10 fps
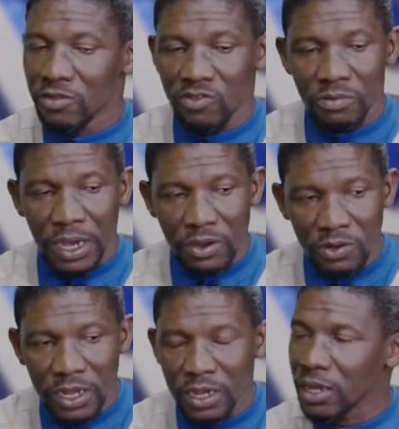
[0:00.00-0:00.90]
So my
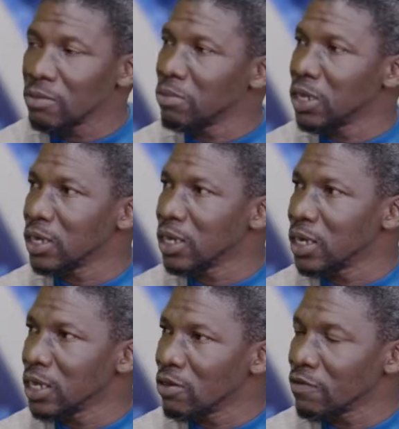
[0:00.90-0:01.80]
colleague, being the
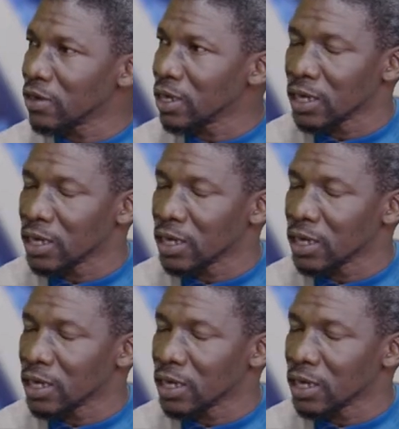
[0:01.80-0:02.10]
lead of